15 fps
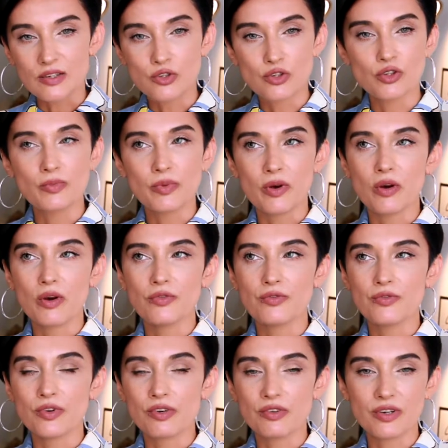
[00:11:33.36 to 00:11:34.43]
dupe of
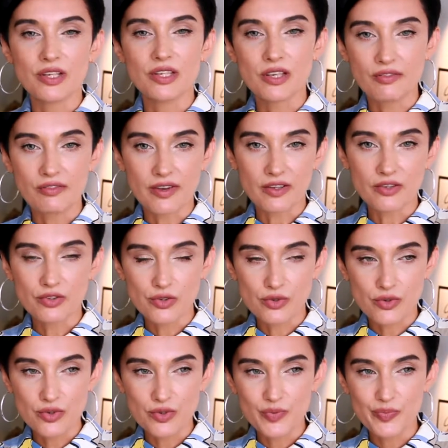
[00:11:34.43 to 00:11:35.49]
Creed
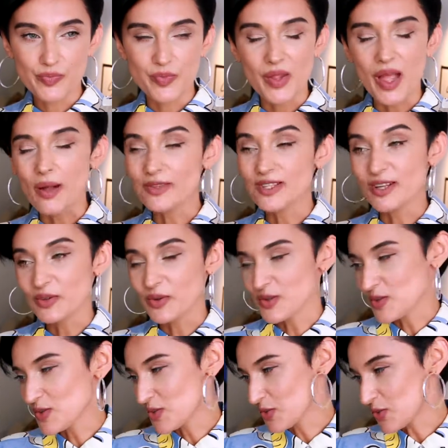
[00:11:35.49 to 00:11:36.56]
Aventus. I'll tell you
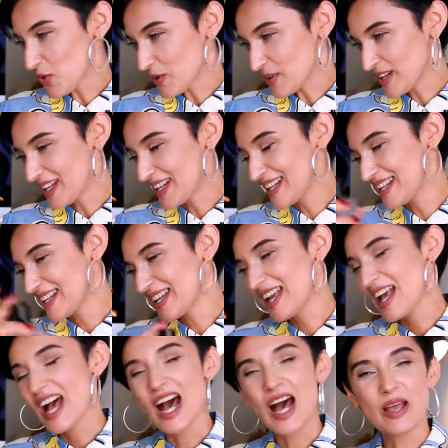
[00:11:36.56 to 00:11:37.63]
a story.
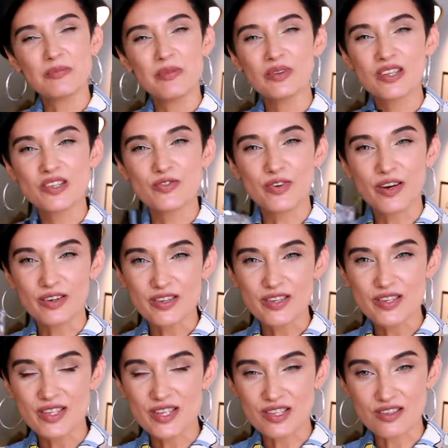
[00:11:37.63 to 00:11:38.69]
I bought this
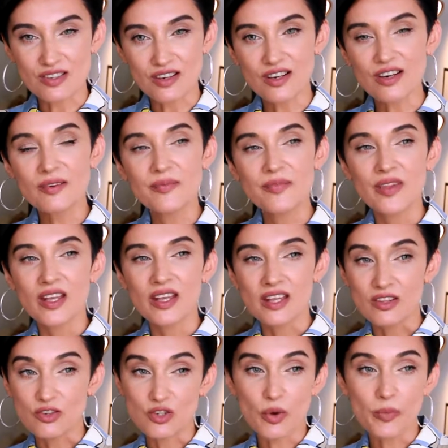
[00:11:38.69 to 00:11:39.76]
fragrance in Zara
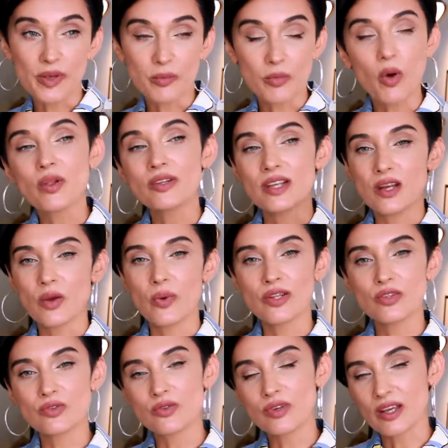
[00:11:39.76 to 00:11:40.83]
in the shopping mall, and then I
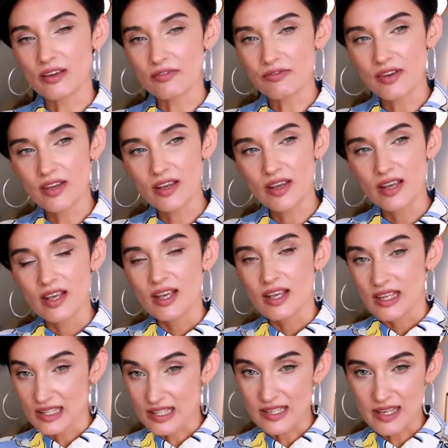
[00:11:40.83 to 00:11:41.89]
went to the cafe
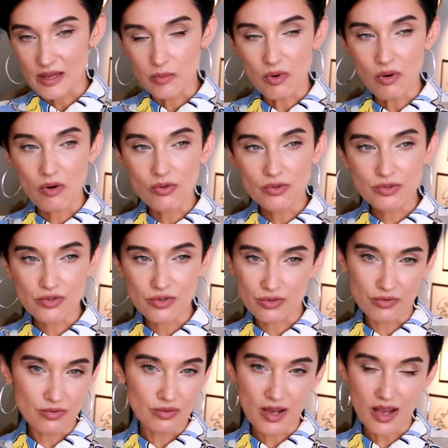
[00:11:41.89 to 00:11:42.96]
in the same mall
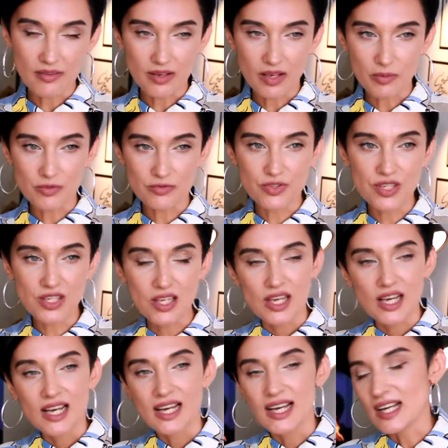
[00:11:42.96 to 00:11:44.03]
to have a cup of tea,
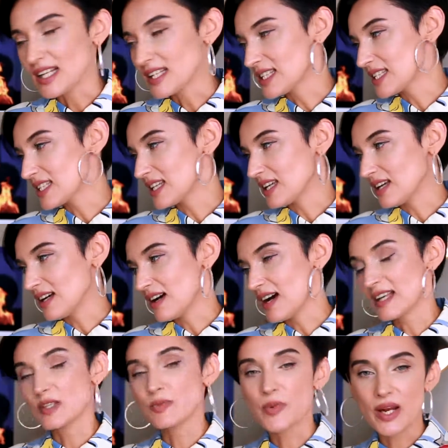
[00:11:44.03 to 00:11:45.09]
and
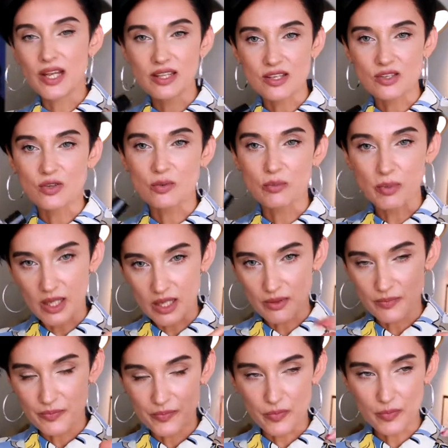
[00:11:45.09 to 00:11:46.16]
I sprayed this on me.
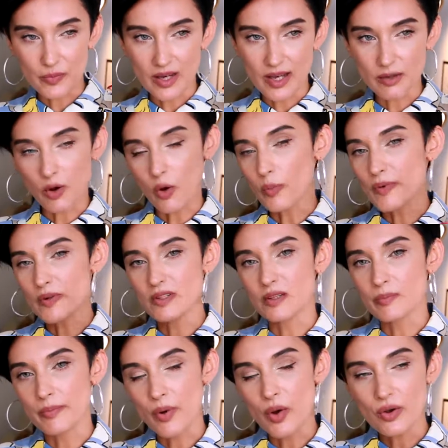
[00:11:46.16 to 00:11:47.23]
I opened
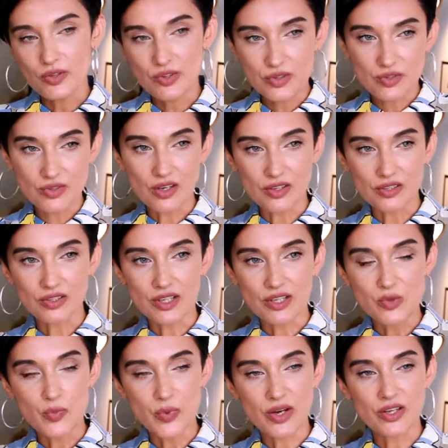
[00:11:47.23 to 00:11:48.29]
the box and I
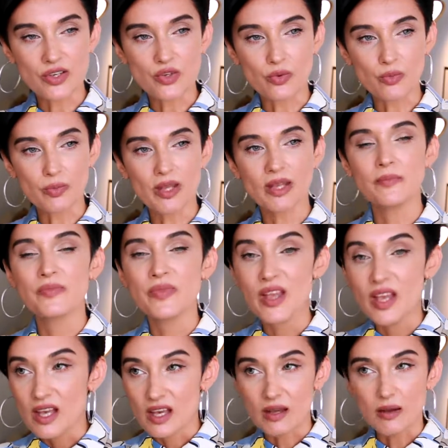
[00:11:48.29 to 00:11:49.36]
sprayed this on me.
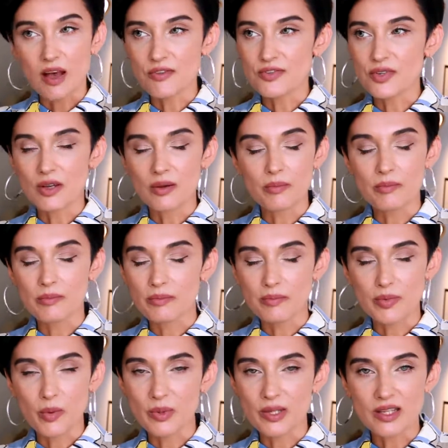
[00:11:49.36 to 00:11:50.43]
After
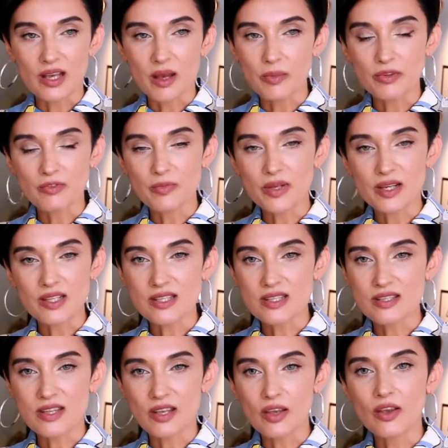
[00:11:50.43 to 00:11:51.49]
probably a couple of minutes,
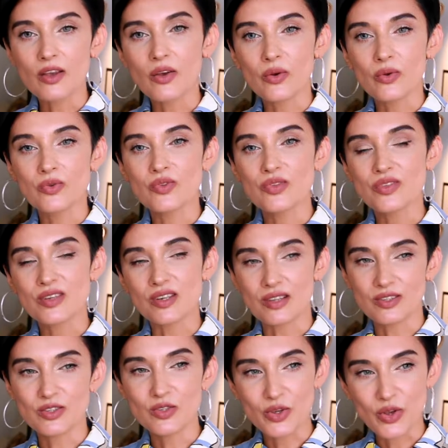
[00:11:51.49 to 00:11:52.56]
the
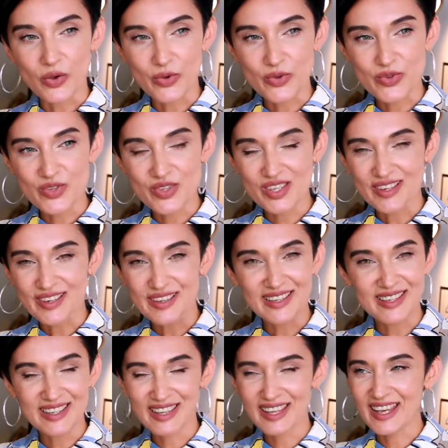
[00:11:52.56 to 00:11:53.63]
two girls
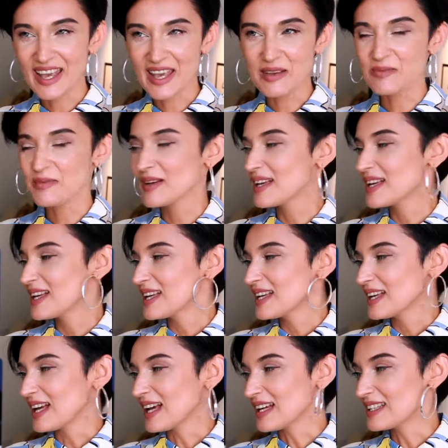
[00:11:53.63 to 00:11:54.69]
came
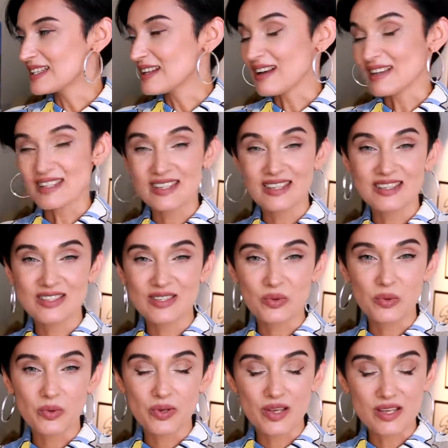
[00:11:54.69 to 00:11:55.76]
and asked,
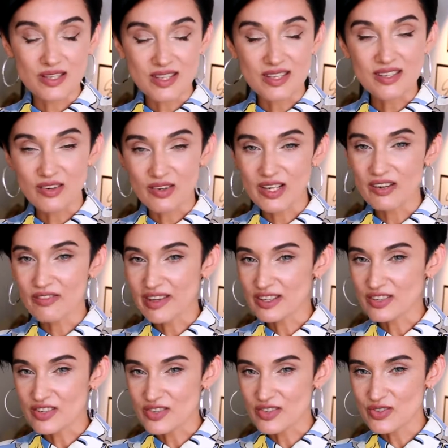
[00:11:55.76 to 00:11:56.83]
"Is this Creed
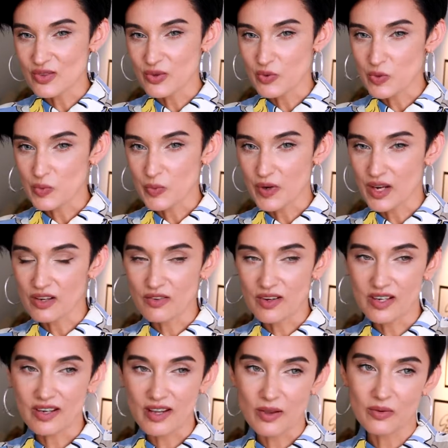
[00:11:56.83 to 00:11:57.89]
Aventus you sprayed
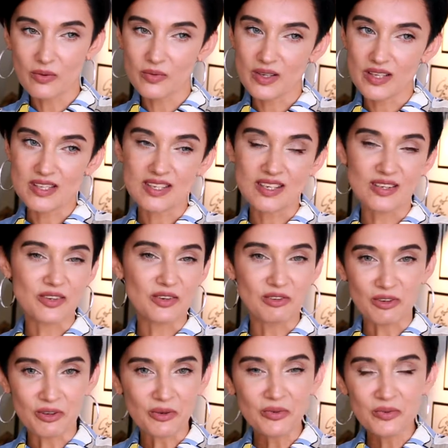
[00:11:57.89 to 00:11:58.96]
right now?" I said,
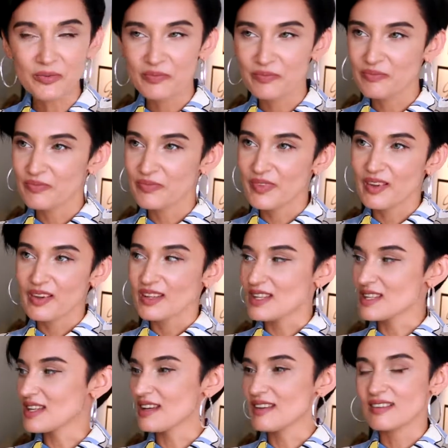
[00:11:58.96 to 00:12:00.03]
"No."
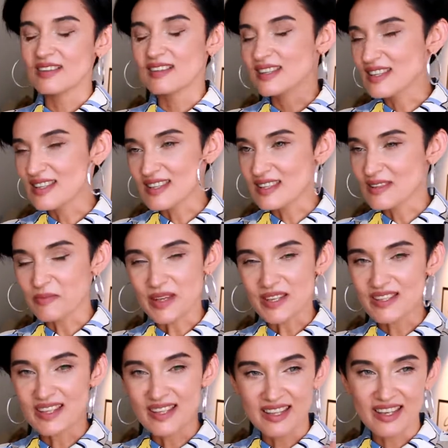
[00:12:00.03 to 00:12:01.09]
They said, "This is
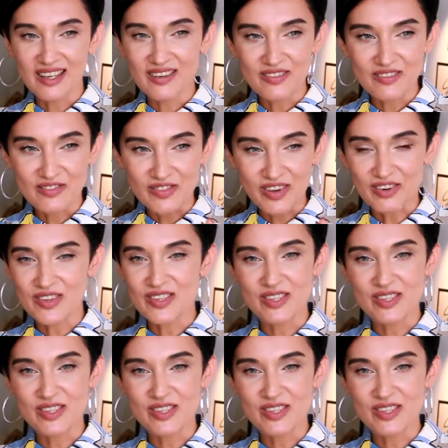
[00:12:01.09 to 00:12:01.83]
amazingly very